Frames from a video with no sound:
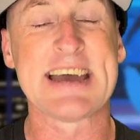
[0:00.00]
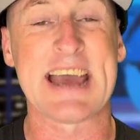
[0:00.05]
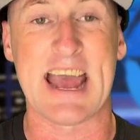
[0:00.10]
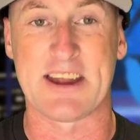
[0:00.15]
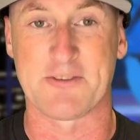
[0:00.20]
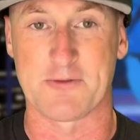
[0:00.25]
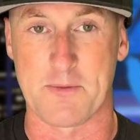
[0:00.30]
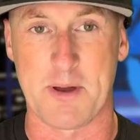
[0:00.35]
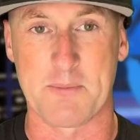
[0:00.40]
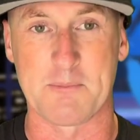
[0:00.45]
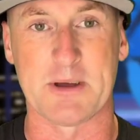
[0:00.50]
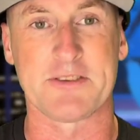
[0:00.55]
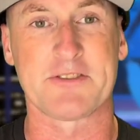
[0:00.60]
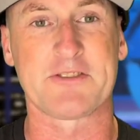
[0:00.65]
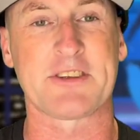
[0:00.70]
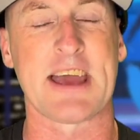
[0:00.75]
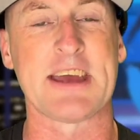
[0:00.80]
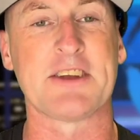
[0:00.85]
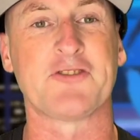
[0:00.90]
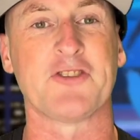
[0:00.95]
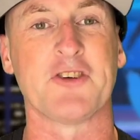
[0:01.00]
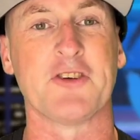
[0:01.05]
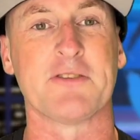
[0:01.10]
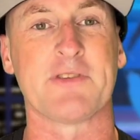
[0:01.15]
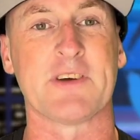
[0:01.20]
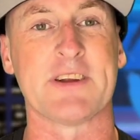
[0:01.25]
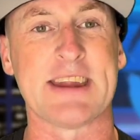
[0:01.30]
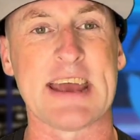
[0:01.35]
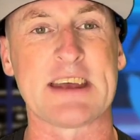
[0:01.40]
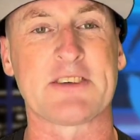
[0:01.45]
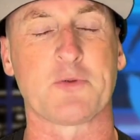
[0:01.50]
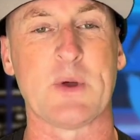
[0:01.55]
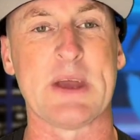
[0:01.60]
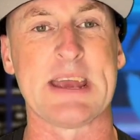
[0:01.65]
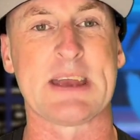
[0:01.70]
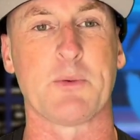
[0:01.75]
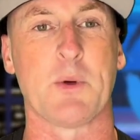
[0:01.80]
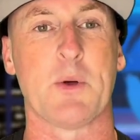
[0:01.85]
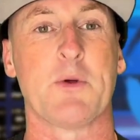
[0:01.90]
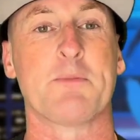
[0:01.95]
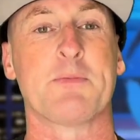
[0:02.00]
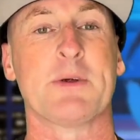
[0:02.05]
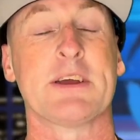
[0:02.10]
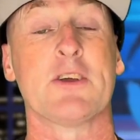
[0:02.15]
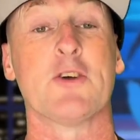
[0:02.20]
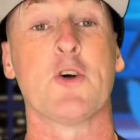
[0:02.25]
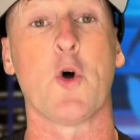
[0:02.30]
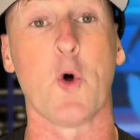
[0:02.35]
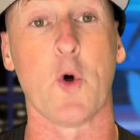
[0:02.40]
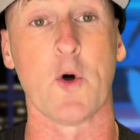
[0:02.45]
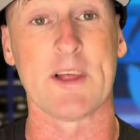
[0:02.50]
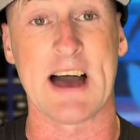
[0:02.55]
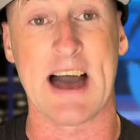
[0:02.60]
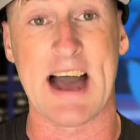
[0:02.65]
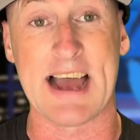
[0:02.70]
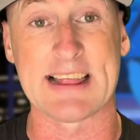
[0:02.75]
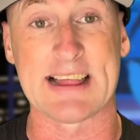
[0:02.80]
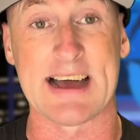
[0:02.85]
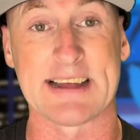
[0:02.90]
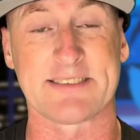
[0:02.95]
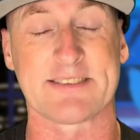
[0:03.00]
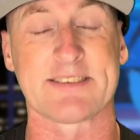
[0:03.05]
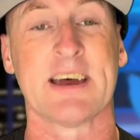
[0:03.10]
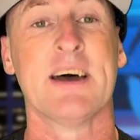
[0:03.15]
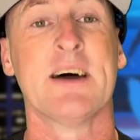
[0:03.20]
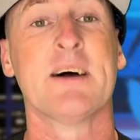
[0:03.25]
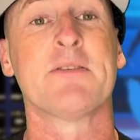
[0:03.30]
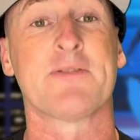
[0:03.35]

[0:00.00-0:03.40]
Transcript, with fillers: And remember, stay tuned for next week where we bring you all the highlights